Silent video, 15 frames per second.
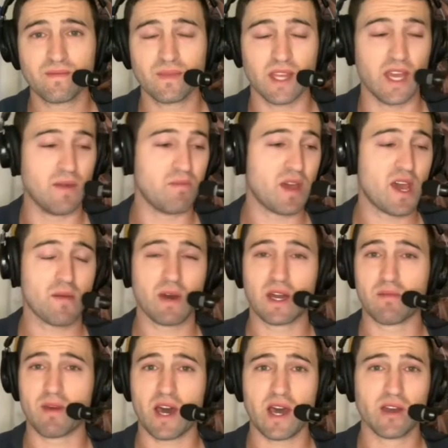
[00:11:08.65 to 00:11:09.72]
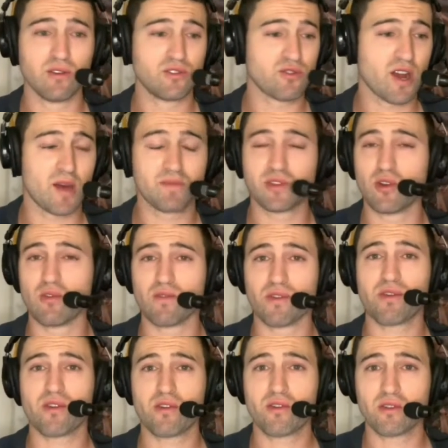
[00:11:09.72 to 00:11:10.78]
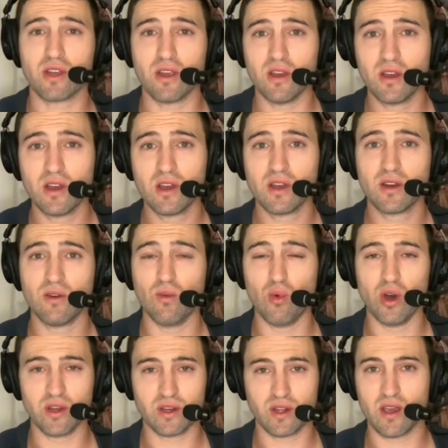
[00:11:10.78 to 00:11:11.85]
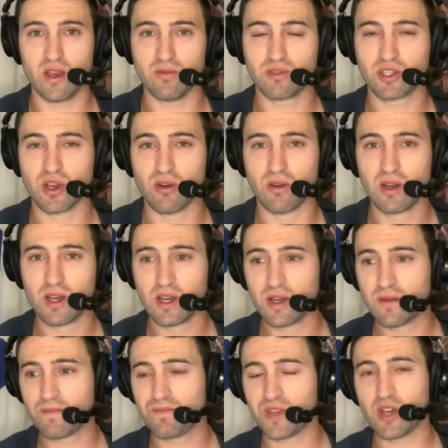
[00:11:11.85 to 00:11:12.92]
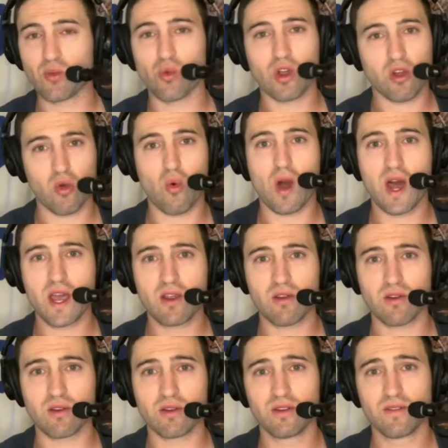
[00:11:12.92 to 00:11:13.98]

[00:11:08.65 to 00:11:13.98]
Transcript: And Bam Adebayo dropped over 30 one game. So it required